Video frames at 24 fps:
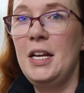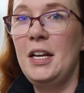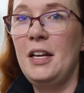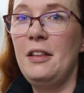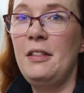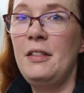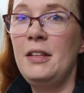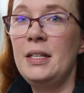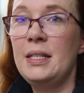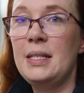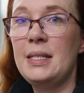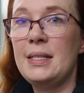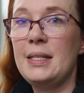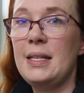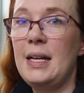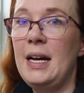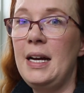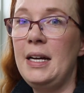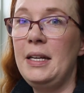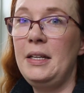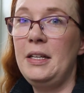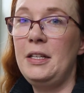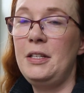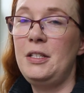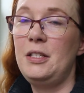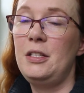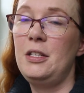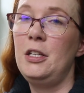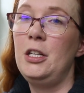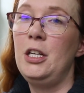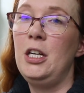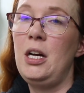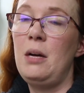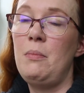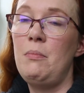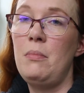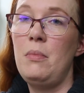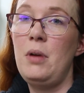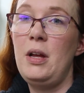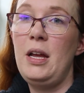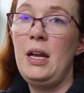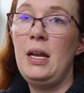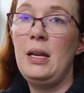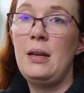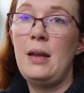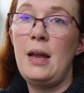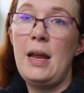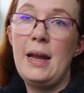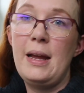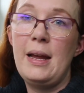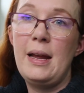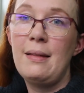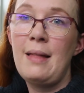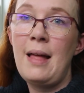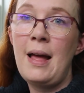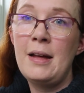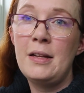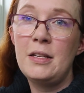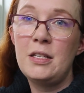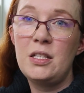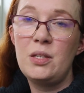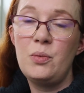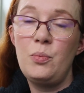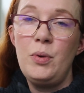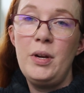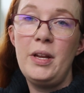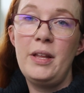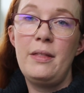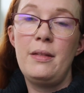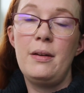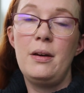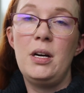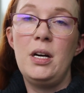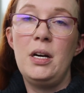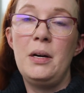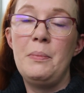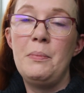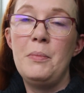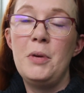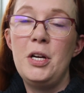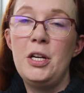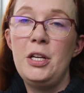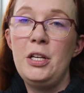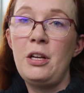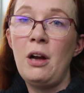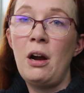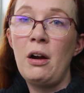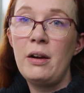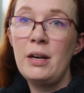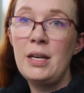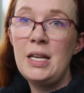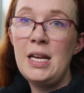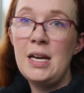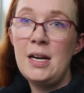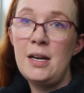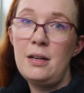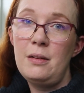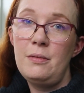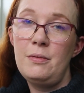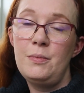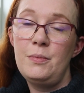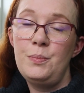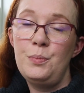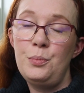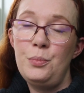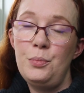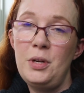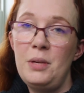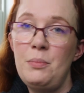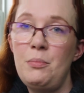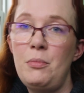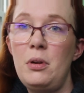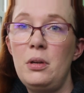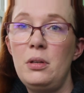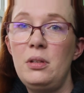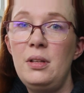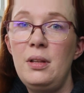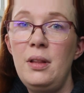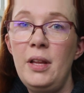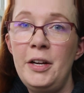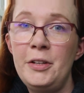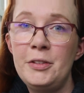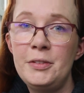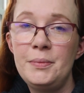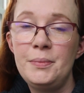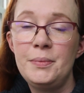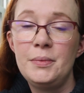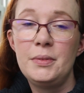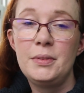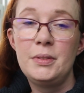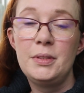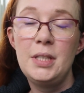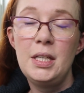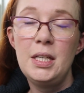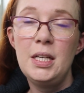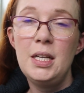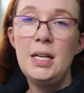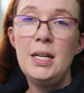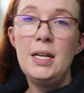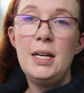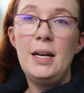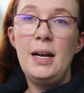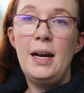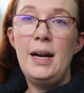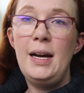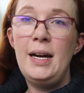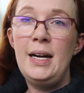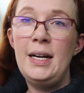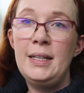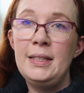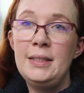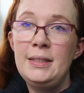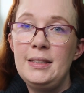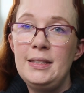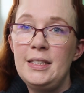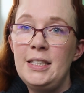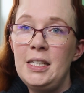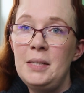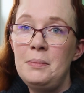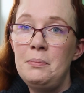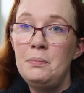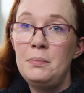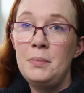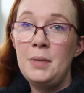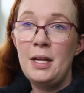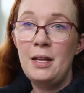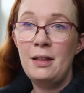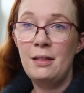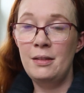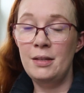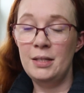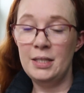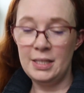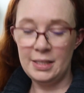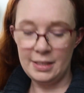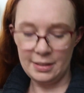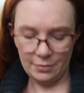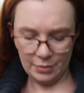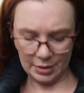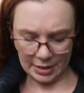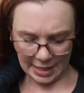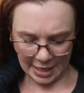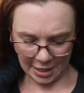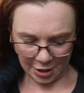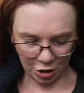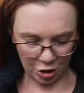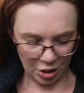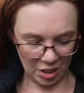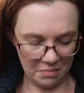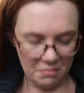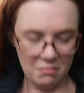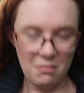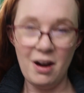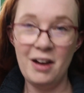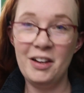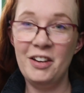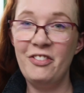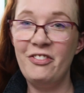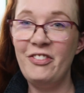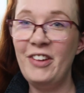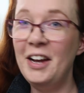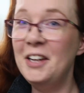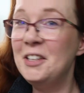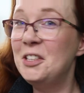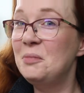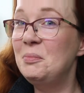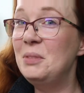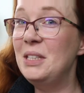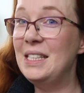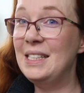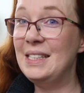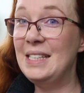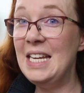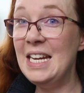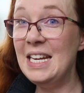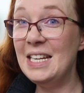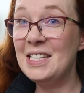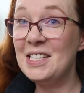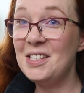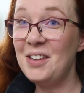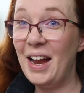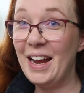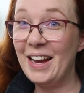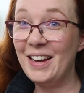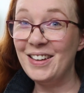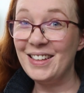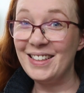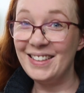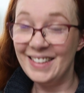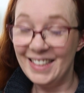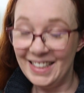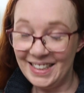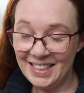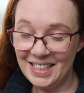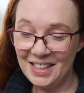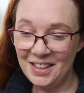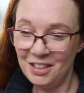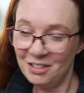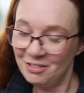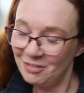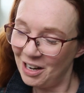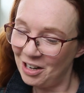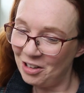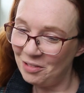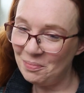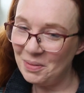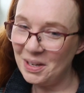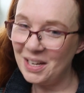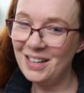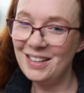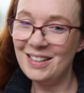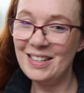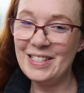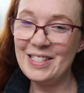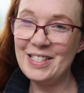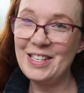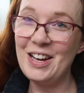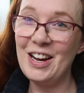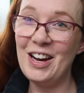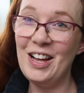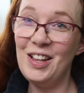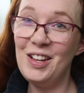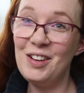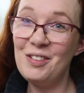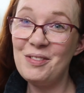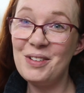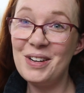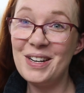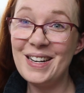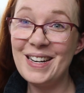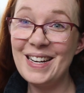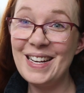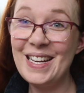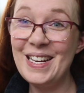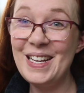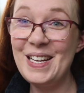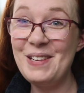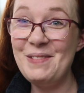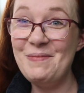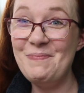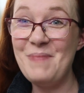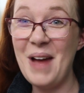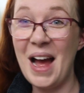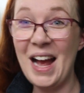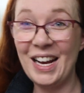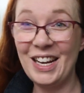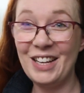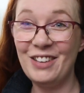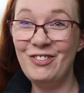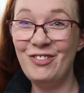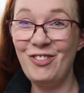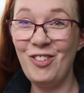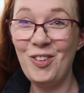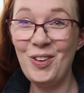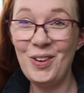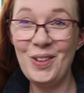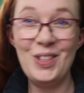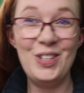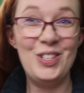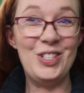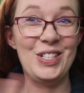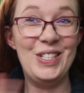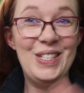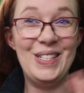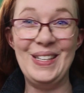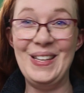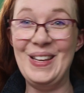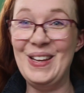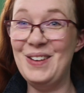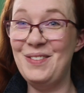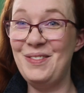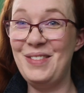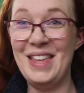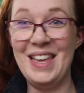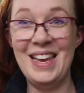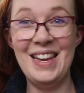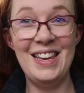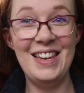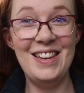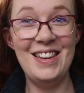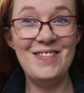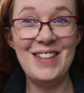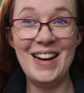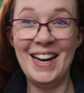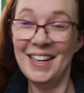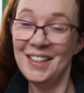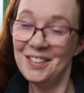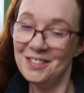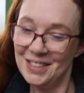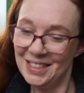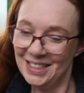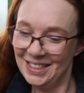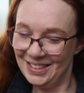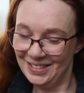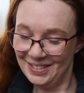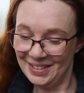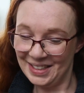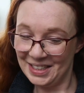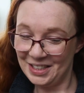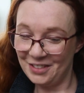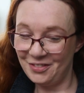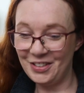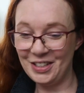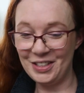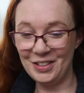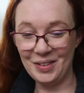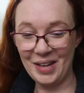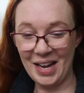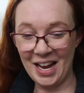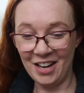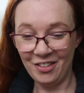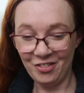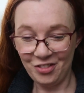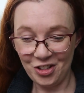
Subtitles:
this I knit in a class with Yarnia in Montclair. And this was actually modified to be steeped so I could knit in the rug, because color work back and forth, just no thank you. I don't want to do that if I don't have